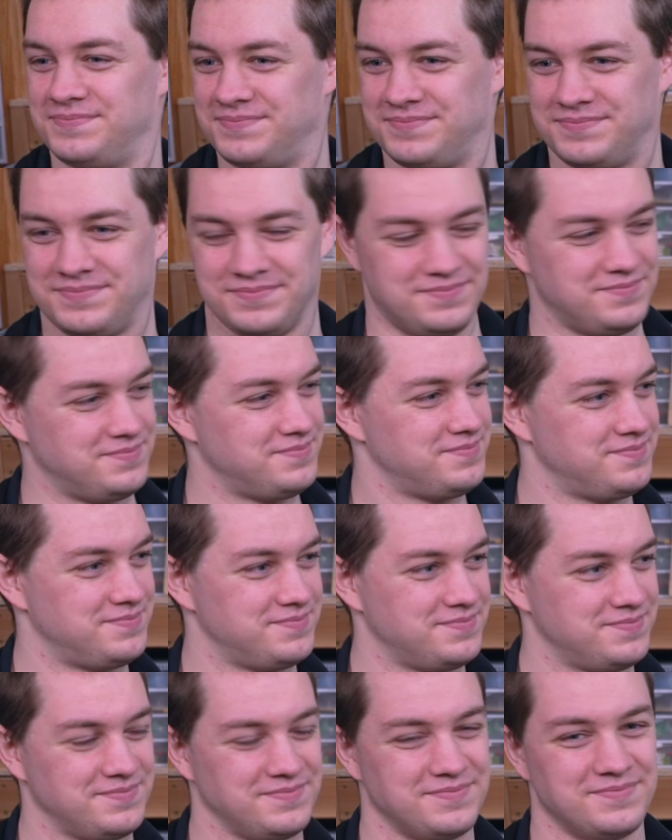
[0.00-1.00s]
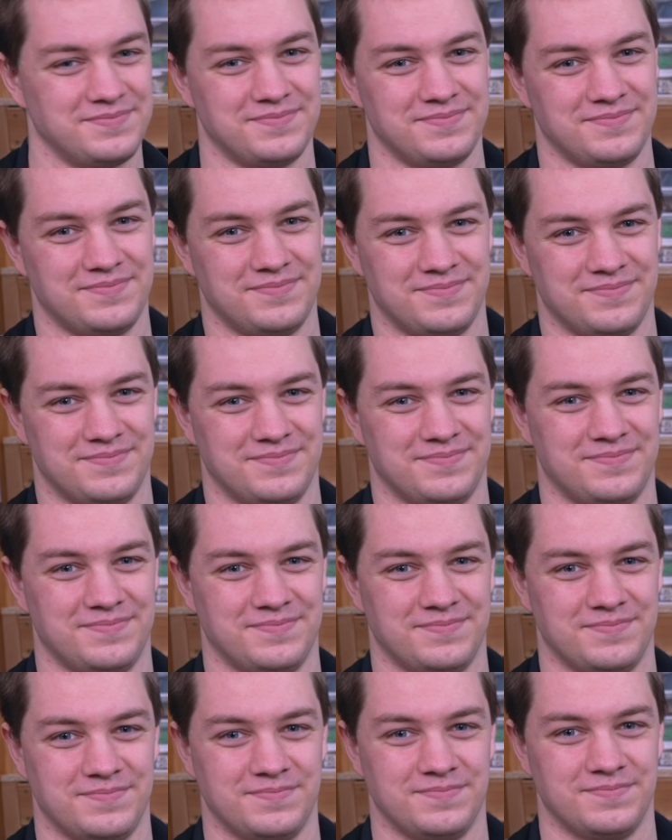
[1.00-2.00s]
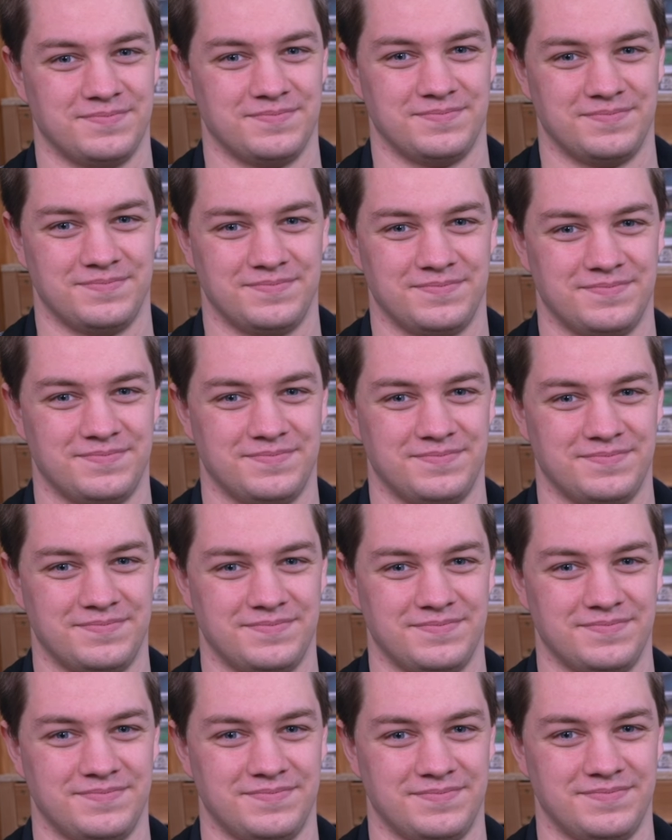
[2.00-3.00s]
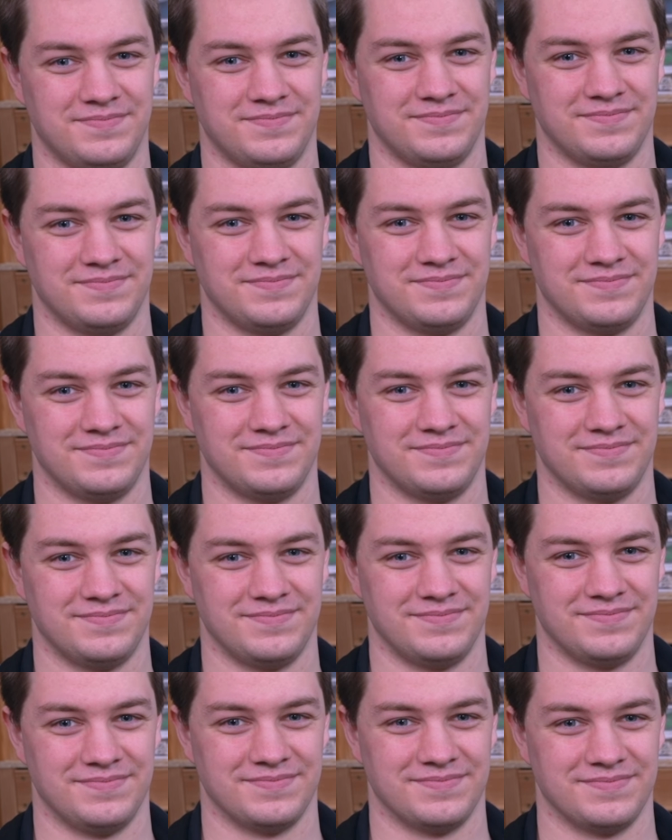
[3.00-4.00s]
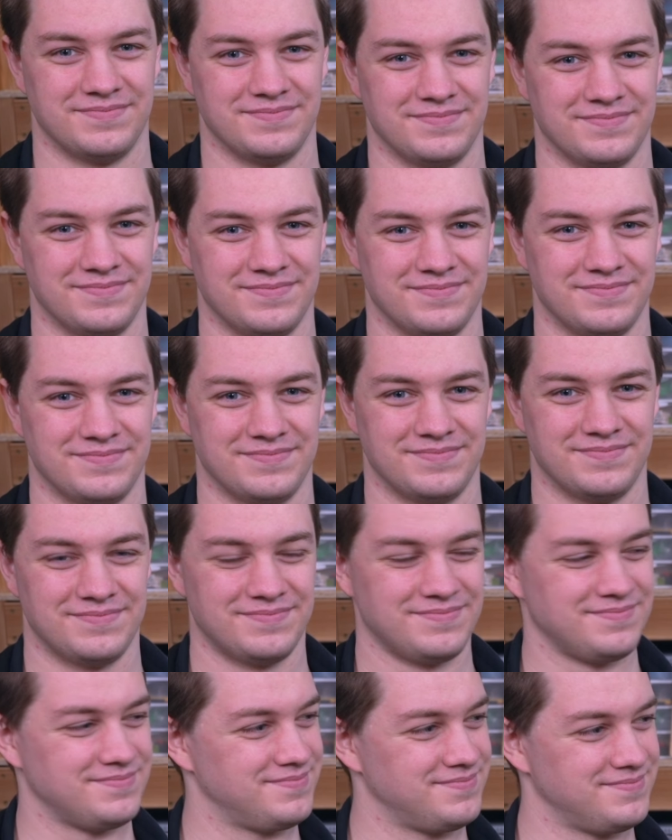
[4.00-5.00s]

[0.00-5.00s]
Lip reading: No words are spoken by the person on screen.